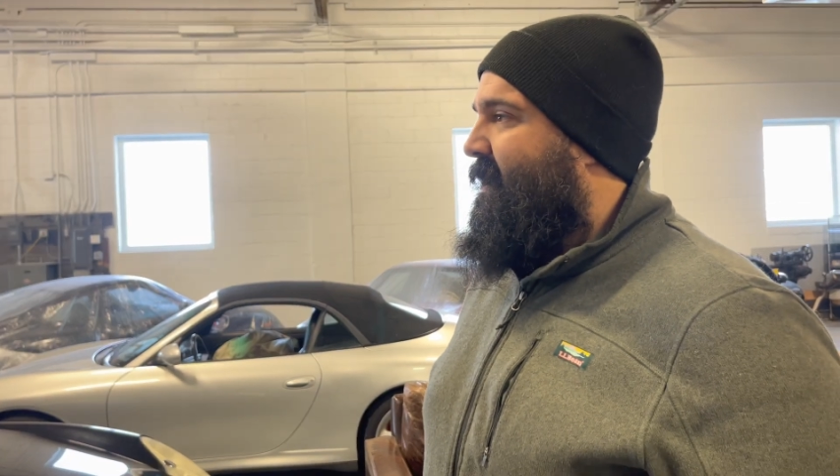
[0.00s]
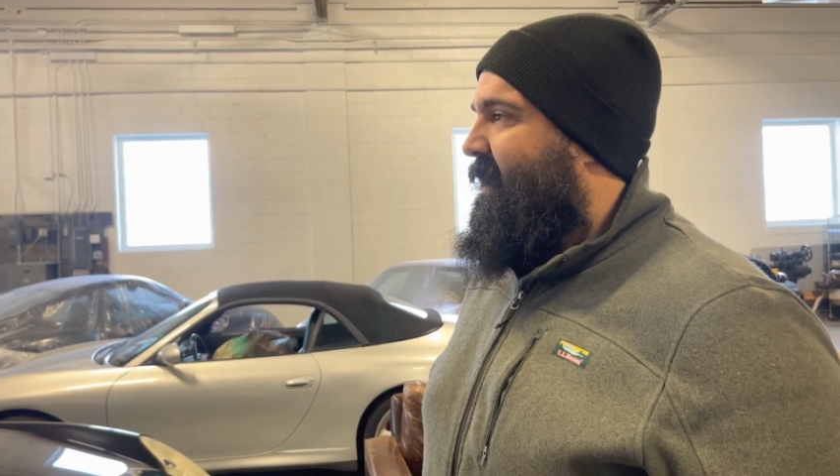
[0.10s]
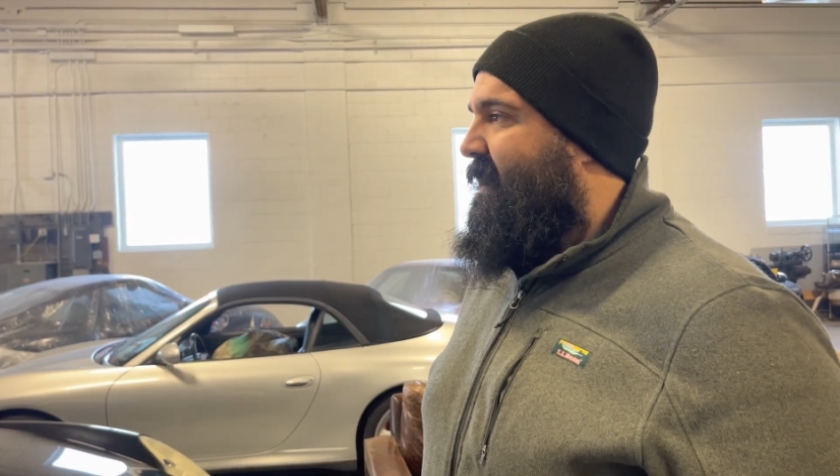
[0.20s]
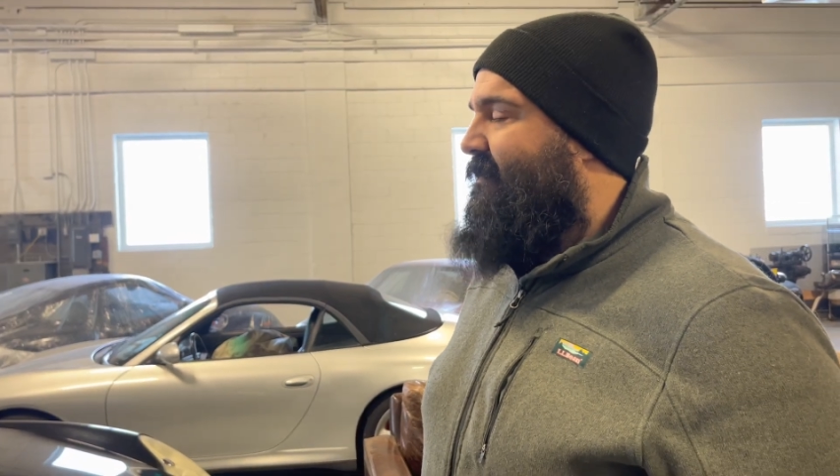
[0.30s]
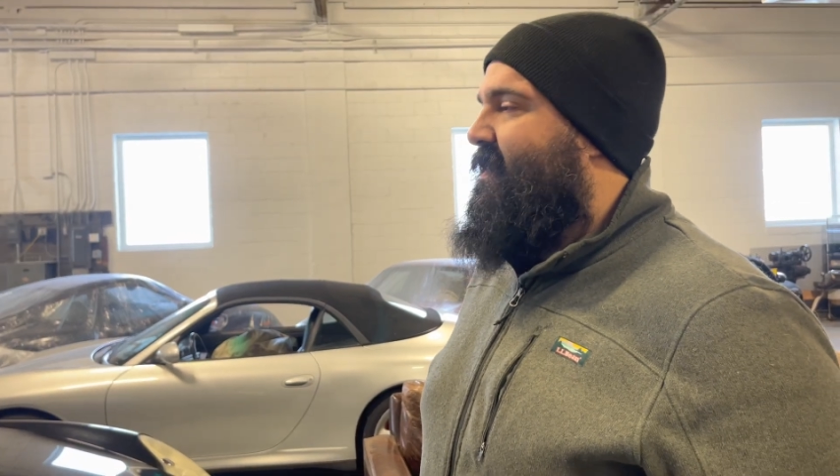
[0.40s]

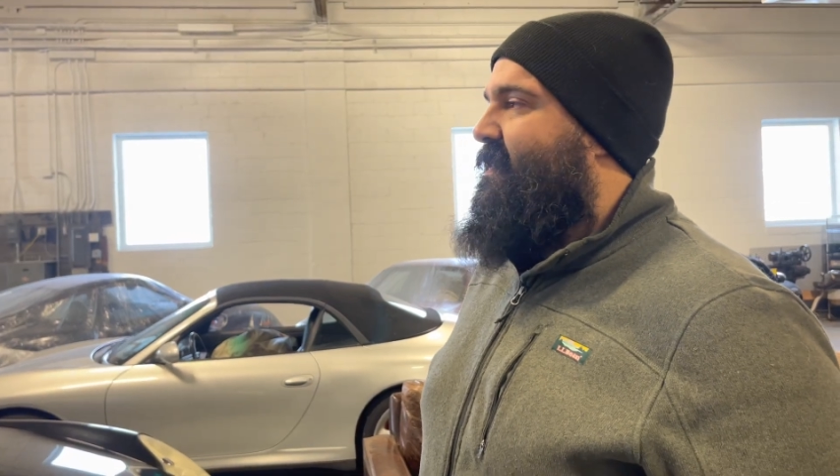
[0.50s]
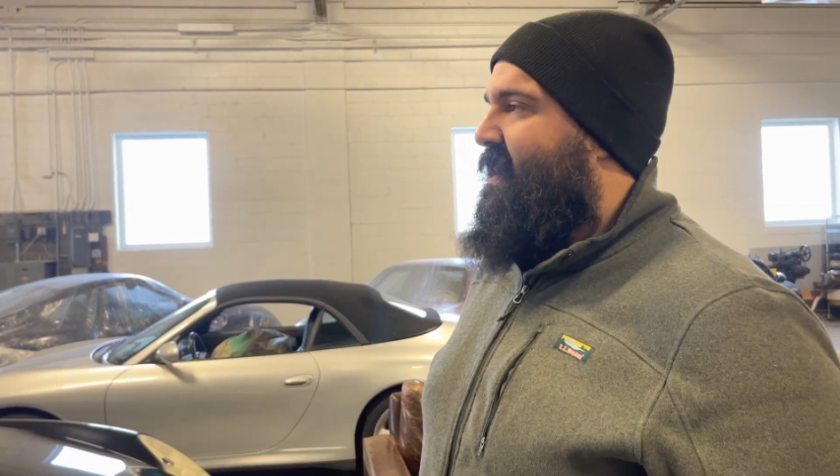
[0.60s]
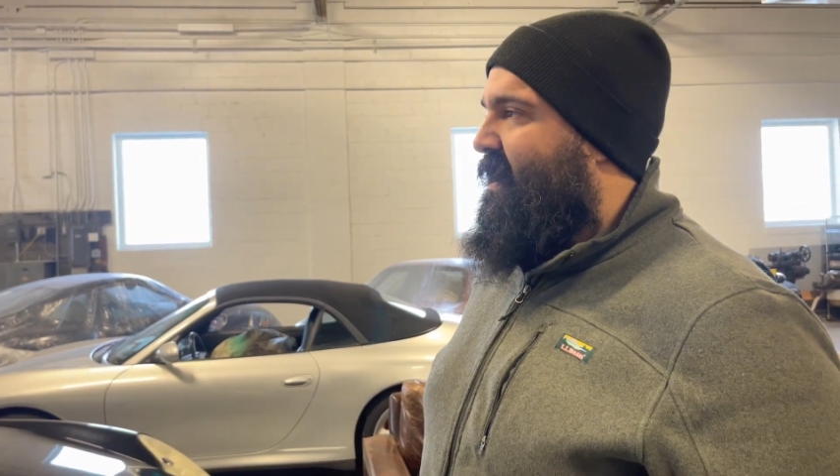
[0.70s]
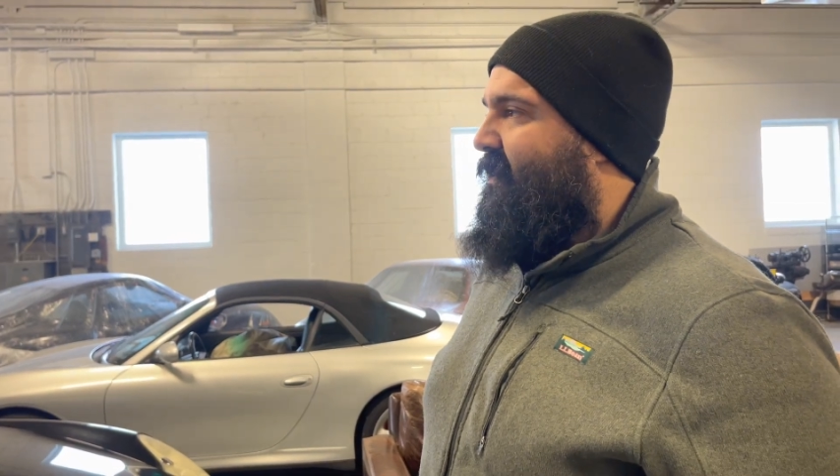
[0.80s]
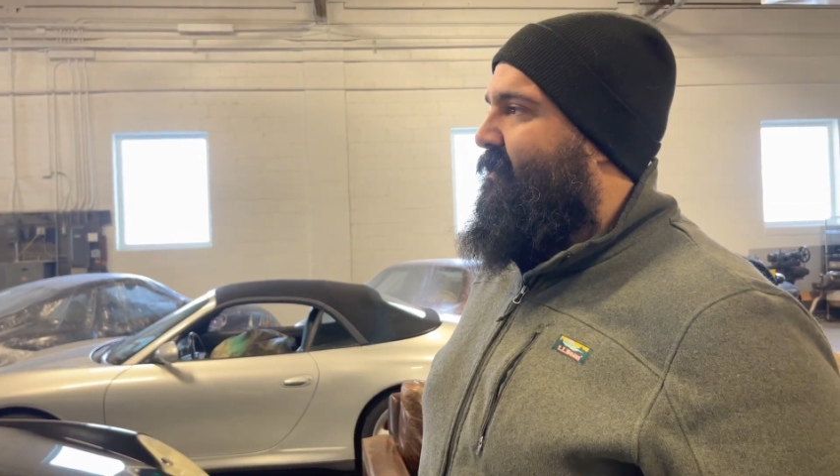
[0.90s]
And even
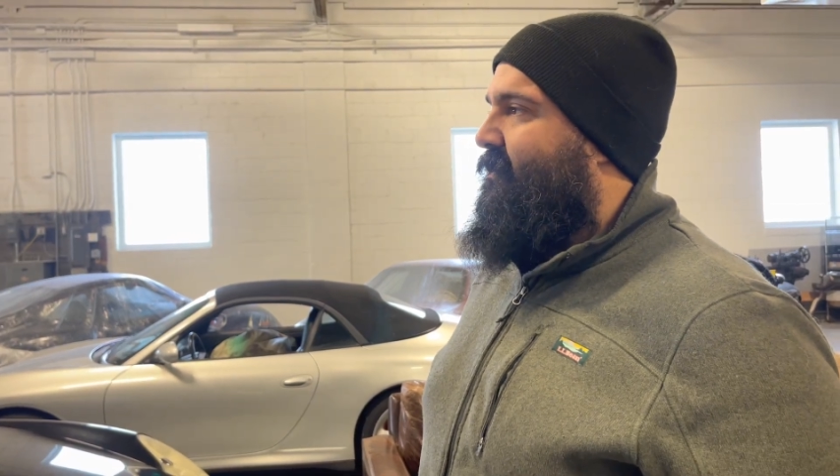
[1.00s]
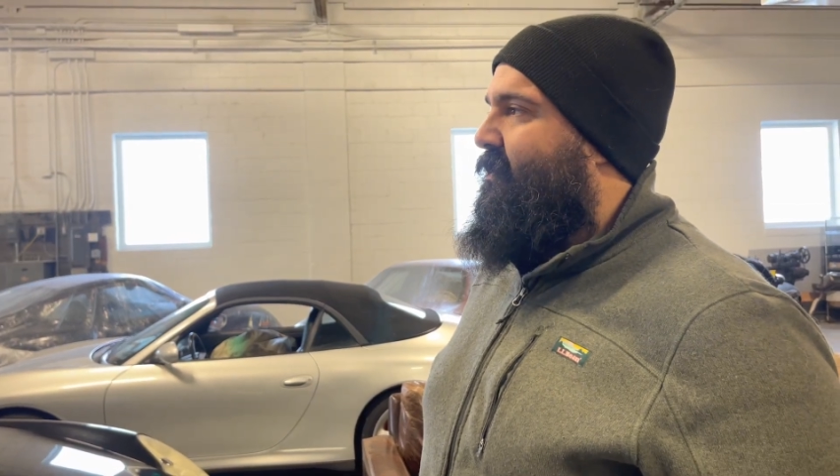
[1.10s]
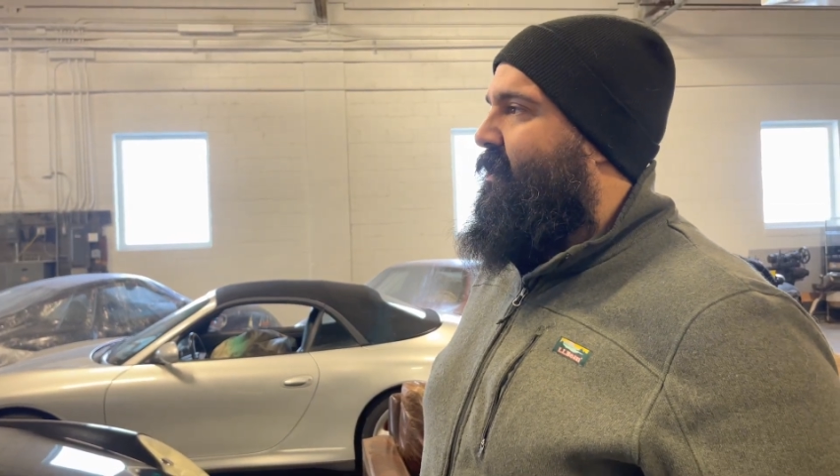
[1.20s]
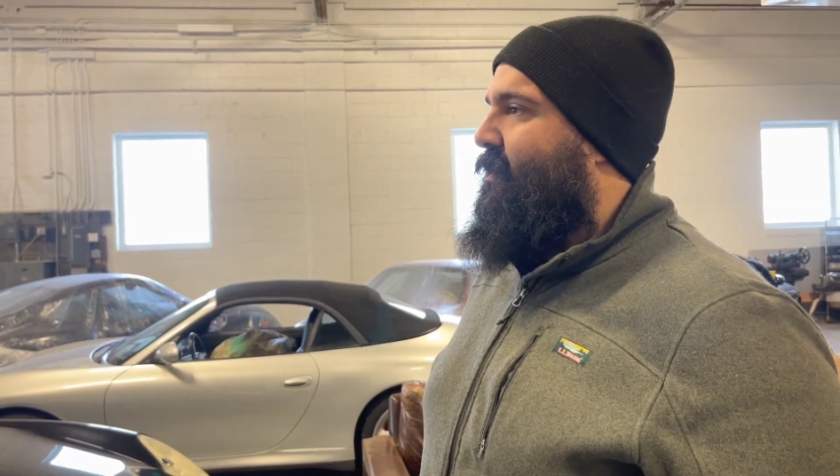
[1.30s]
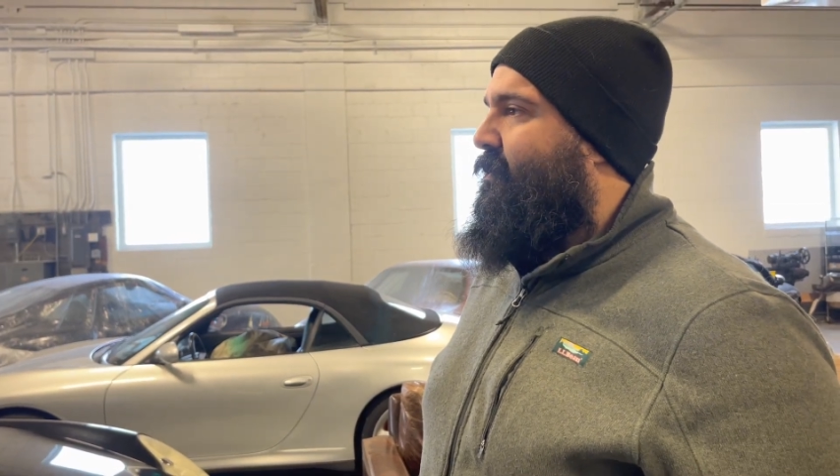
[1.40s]
then,
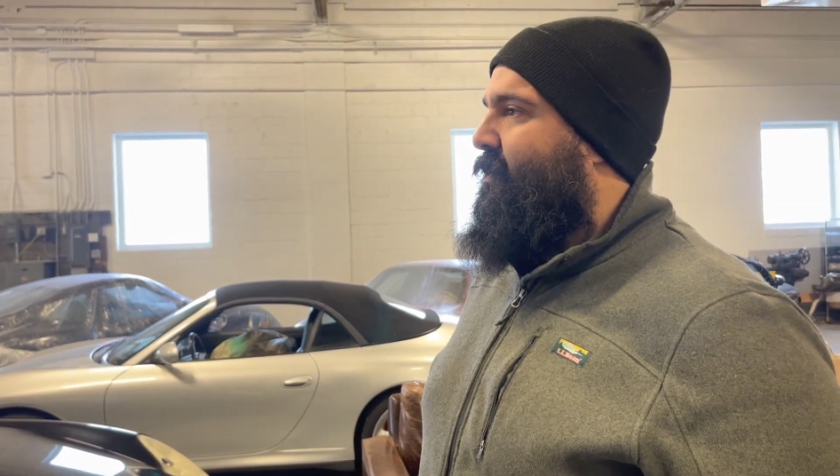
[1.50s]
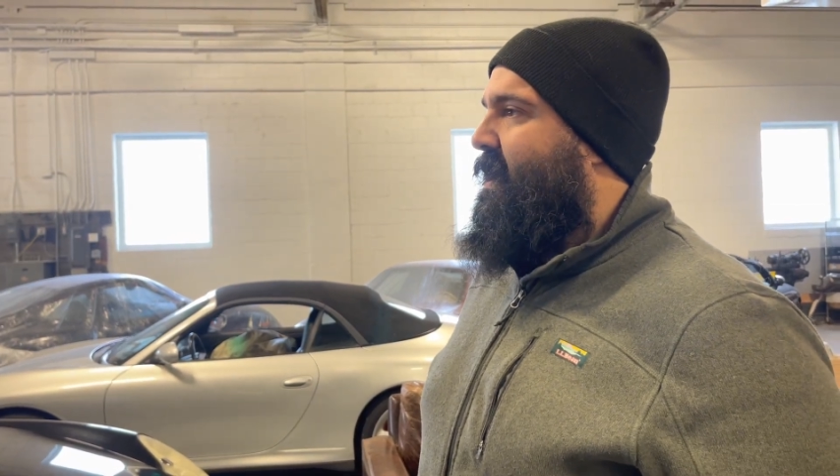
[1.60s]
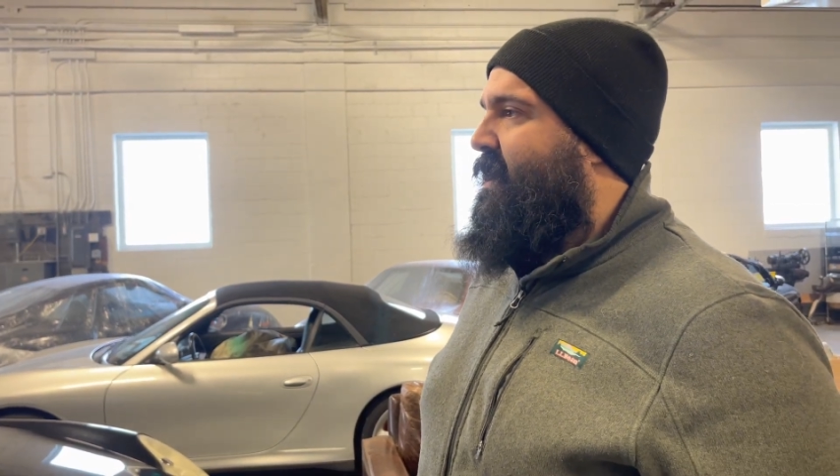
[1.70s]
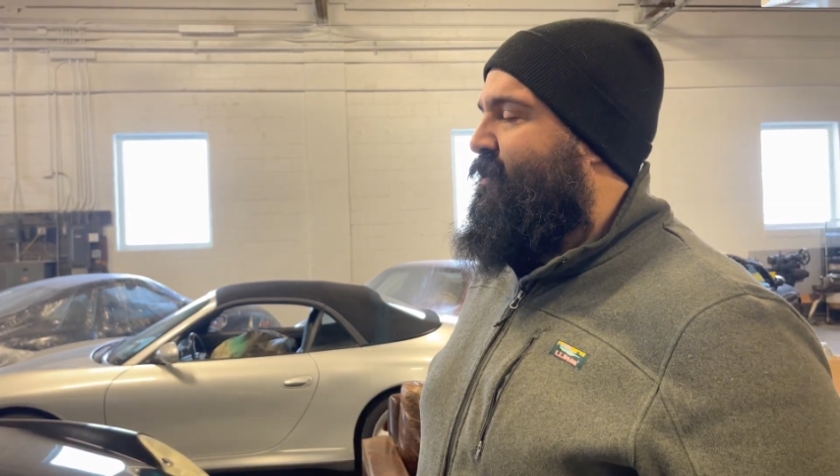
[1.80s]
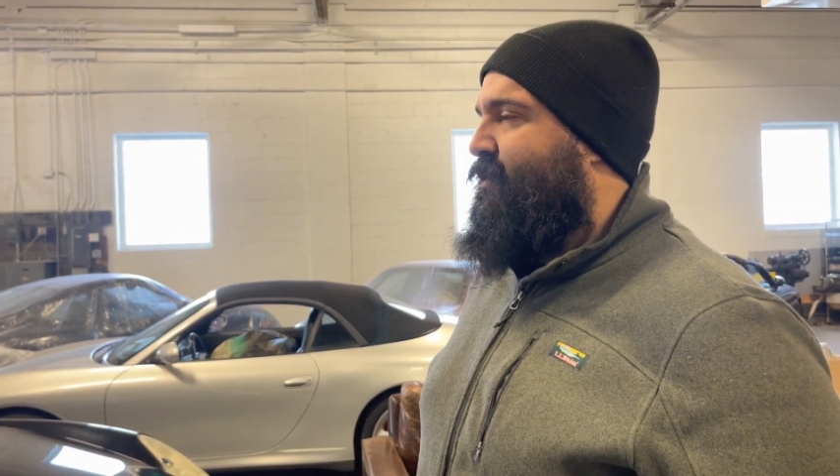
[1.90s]
you know,
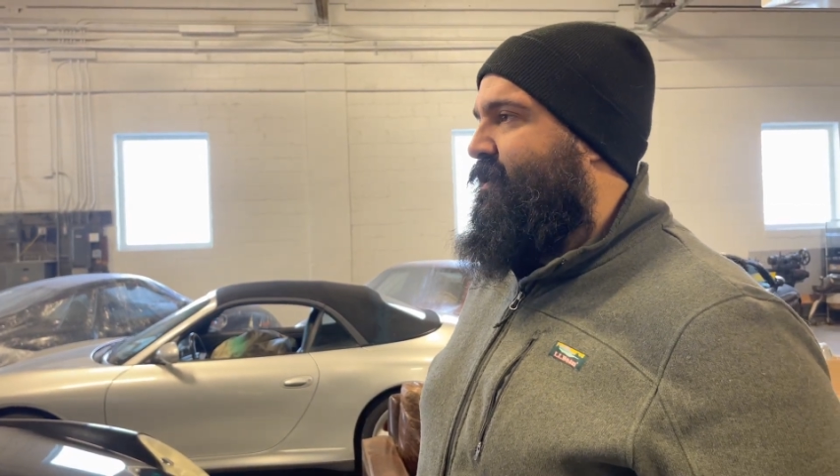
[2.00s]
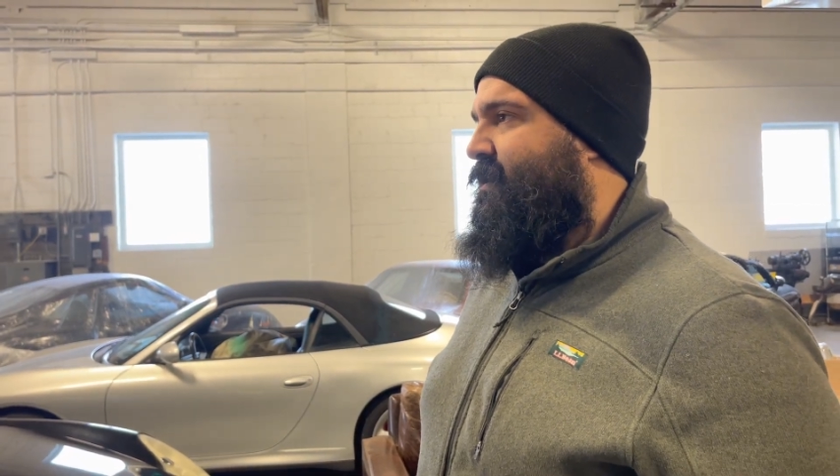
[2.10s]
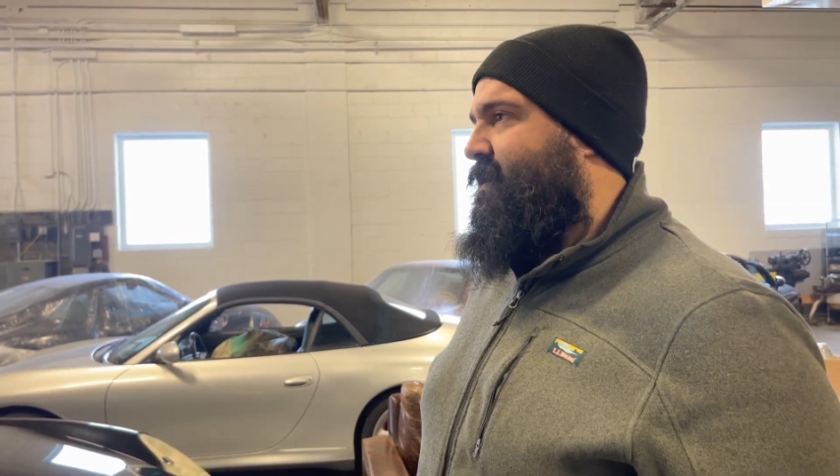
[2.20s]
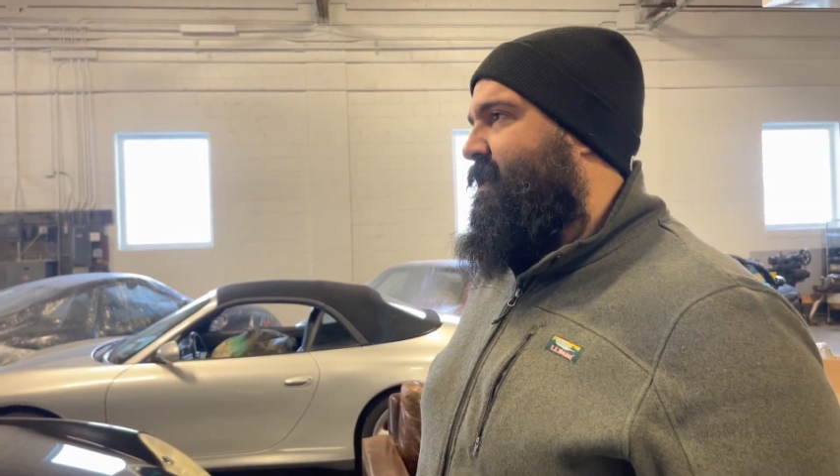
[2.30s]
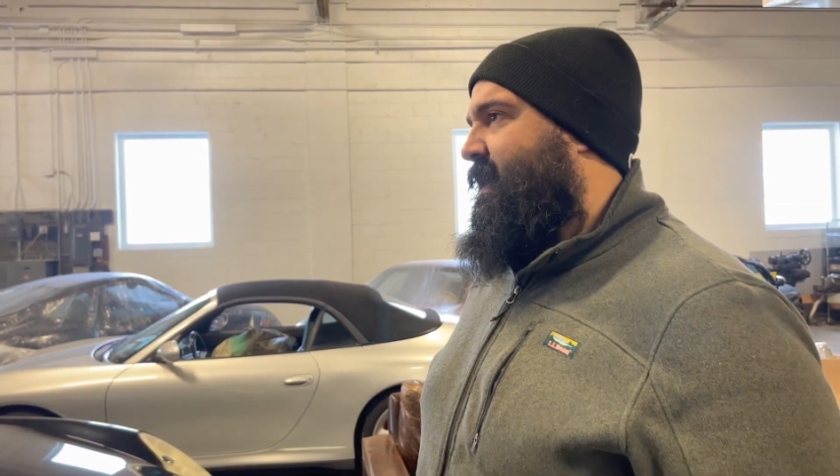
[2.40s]
it's just,